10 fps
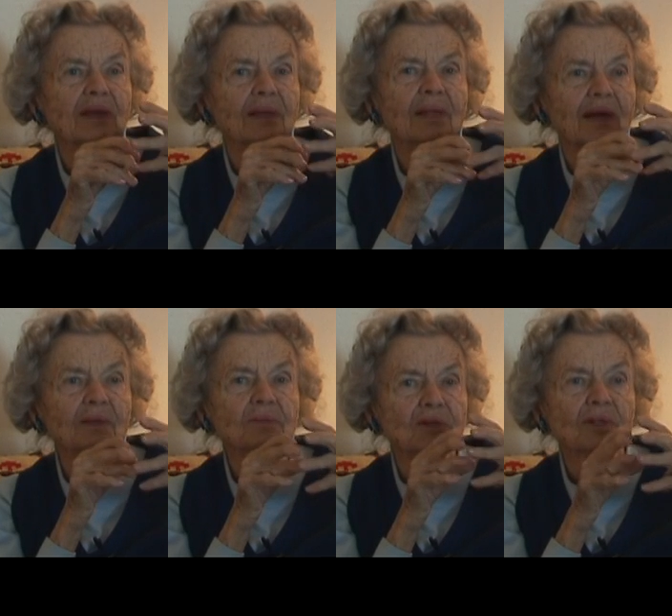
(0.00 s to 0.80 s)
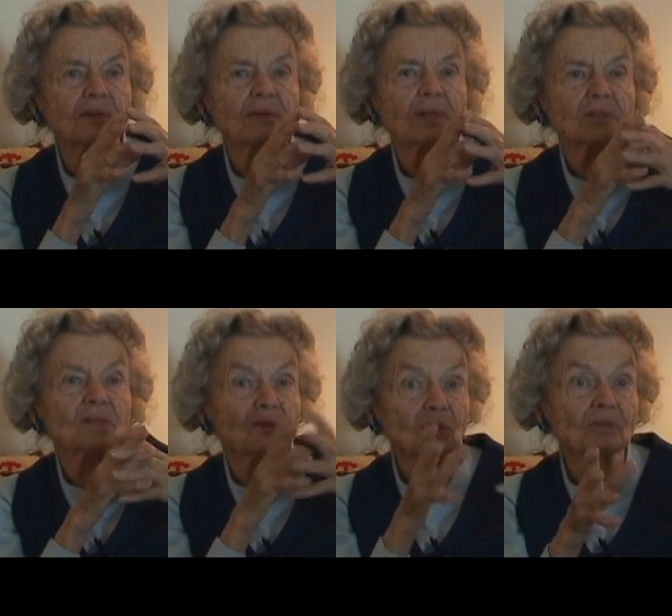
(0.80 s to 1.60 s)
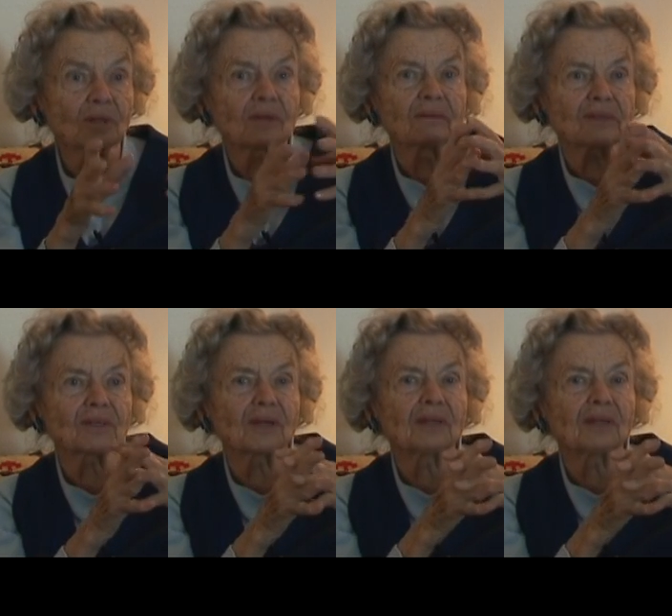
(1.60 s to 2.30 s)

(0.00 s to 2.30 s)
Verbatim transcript: in our generation, your generation.